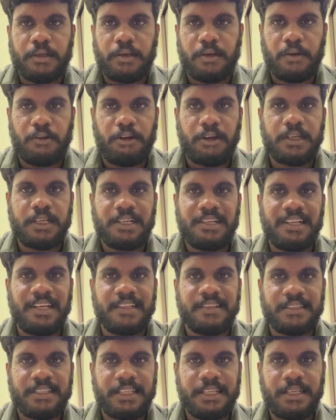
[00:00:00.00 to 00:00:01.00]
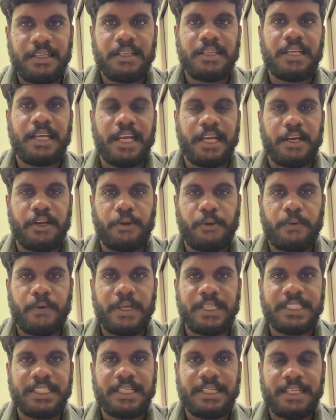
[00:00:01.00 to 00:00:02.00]
longer lasting, and
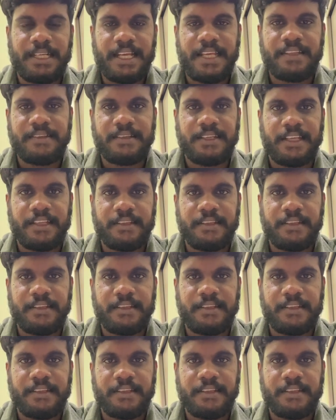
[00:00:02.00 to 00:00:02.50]
require less